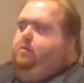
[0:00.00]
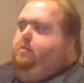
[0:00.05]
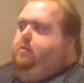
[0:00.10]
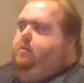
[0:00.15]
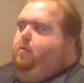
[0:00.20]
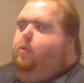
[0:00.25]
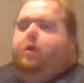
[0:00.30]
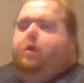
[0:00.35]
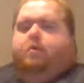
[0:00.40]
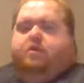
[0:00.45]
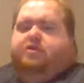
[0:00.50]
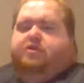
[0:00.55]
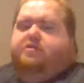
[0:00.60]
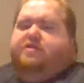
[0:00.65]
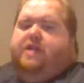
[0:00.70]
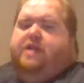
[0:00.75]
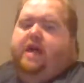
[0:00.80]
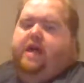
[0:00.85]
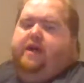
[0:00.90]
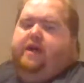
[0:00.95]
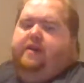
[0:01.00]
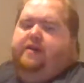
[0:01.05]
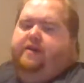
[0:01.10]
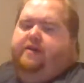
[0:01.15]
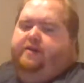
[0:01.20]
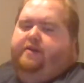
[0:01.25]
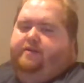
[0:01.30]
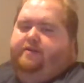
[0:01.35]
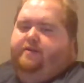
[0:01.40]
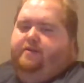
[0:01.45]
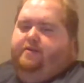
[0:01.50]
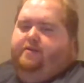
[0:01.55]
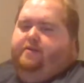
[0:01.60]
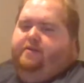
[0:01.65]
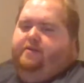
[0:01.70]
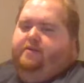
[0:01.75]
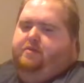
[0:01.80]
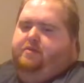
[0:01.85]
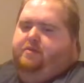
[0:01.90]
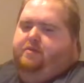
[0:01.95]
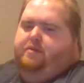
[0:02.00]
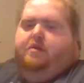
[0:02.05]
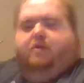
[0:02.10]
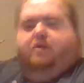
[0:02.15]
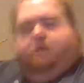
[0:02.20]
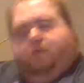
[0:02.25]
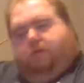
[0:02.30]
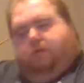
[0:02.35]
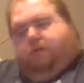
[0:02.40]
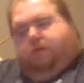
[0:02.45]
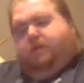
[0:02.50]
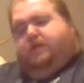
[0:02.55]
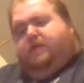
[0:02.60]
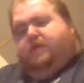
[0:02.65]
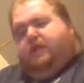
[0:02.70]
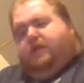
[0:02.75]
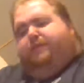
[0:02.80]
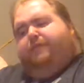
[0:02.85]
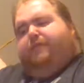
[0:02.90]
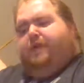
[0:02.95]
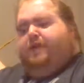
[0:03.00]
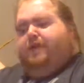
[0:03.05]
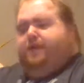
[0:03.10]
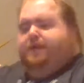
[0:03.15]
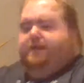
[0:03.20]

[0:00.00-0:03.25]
What would you say? What would you say if I